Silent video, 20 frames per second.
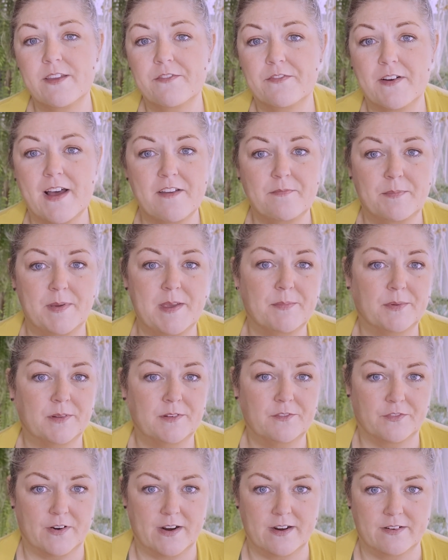5 people
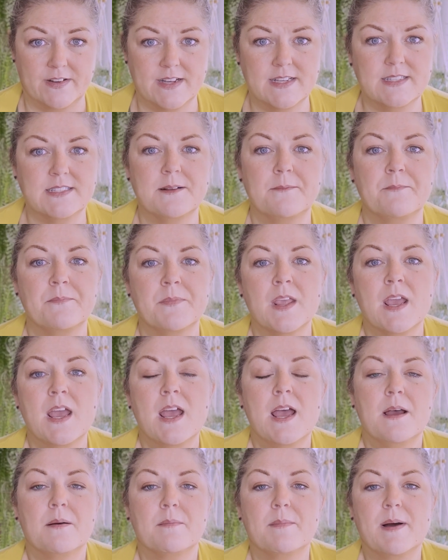in front of us.
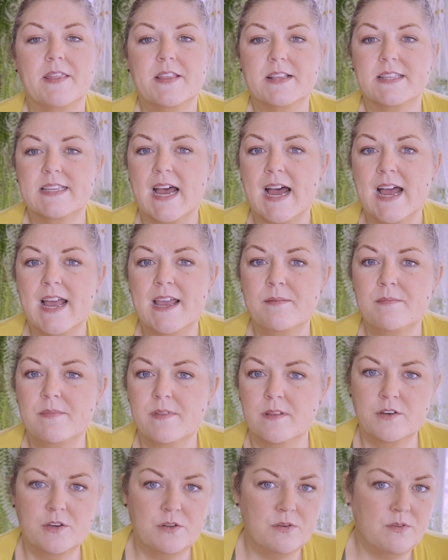By the time
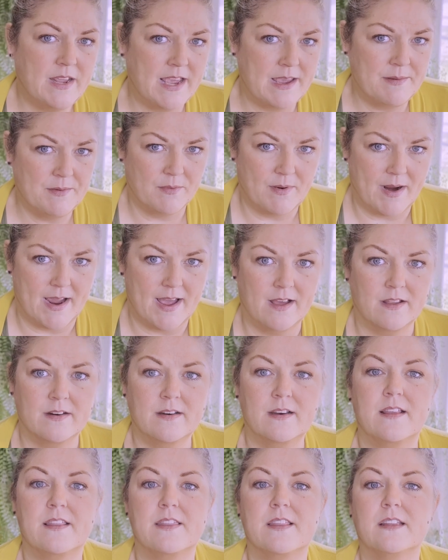noon came
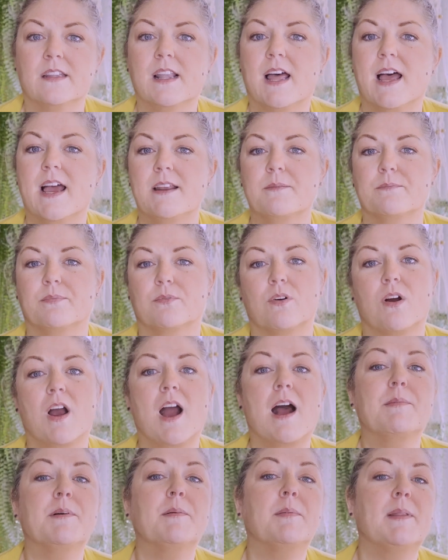around, the line
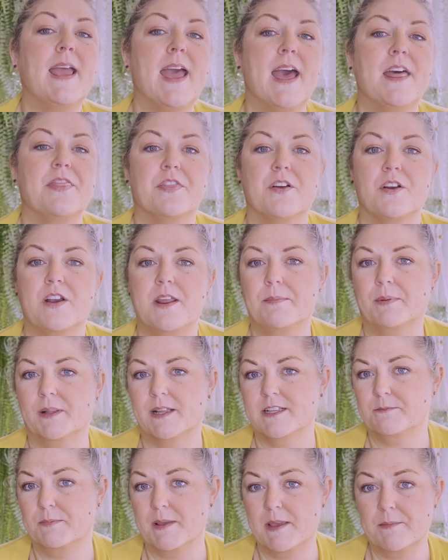probably had 30
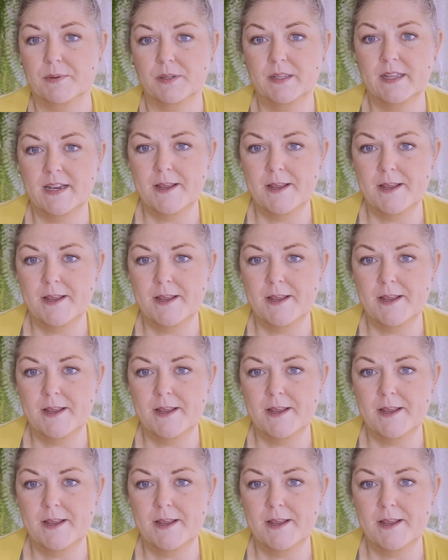plus people in